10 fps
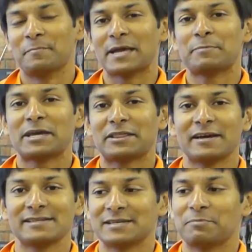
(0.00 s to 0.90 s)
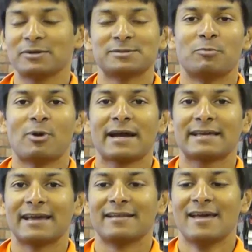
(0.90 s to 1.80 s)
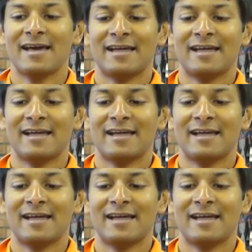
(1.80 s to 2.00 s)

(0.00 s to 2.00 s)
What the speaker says: BB30 bottom bracket.